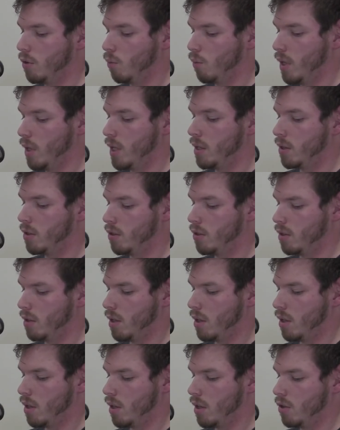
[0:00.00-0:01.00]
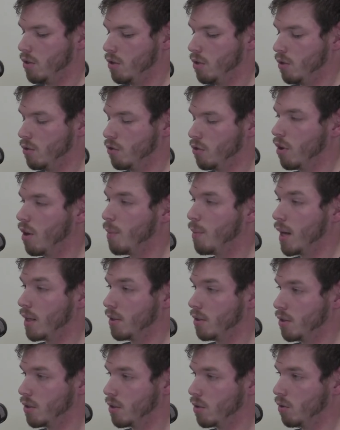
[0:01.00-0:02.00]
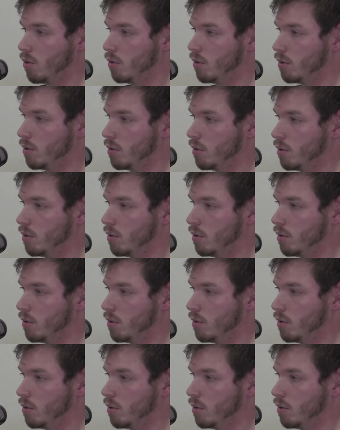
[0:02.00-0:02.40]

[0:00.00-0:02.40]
week children go back to school.